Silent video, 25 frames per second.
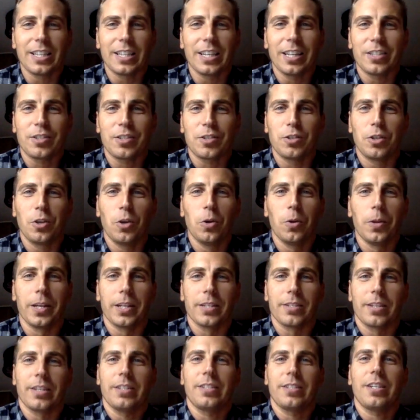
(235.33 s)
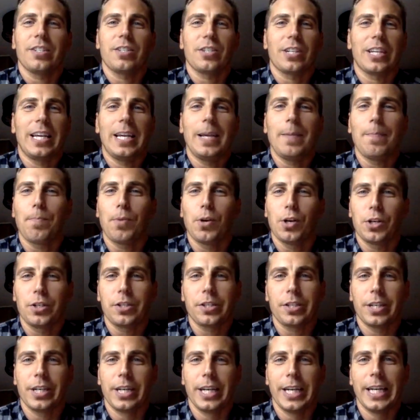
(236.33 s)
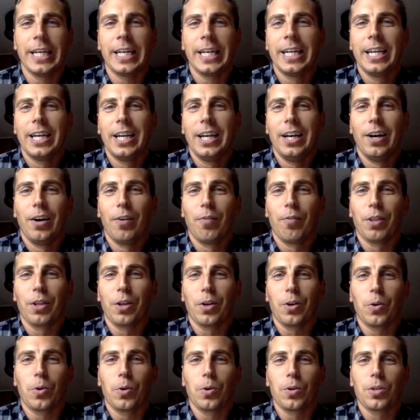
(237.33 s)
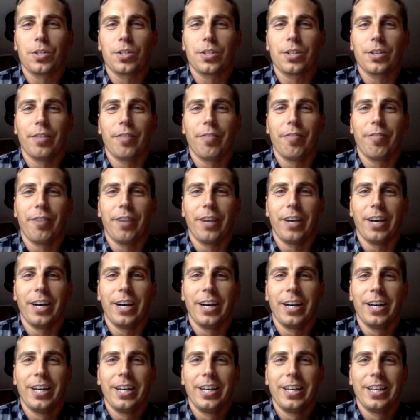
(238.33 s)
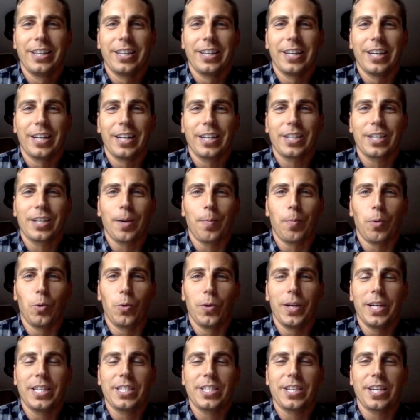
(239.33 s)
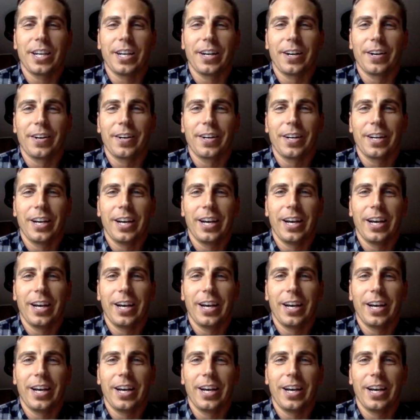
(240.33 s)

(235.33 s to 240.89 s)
Let's let's do this. Let's just keep pushing it over the course of uh, the next couple weeks here.